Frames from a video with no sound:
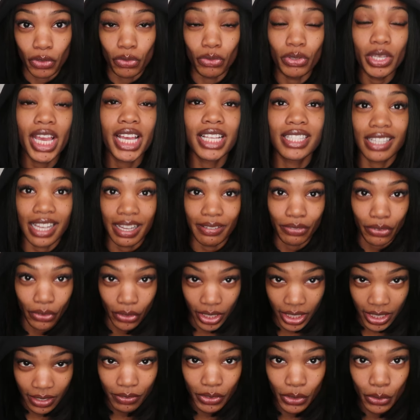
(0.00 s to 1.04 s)
Yes, I
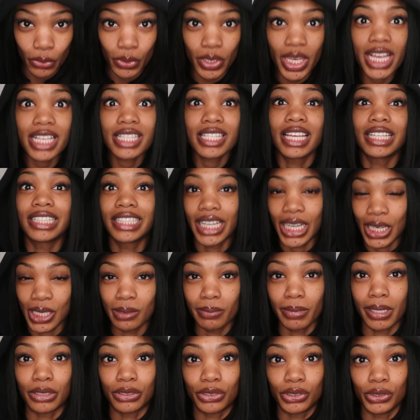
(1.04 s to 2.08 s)
forgive you. Yes, I care
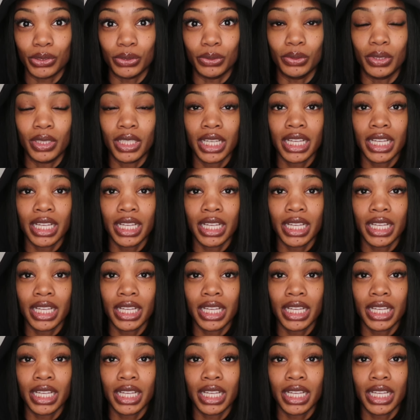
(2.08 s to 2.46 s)
about you.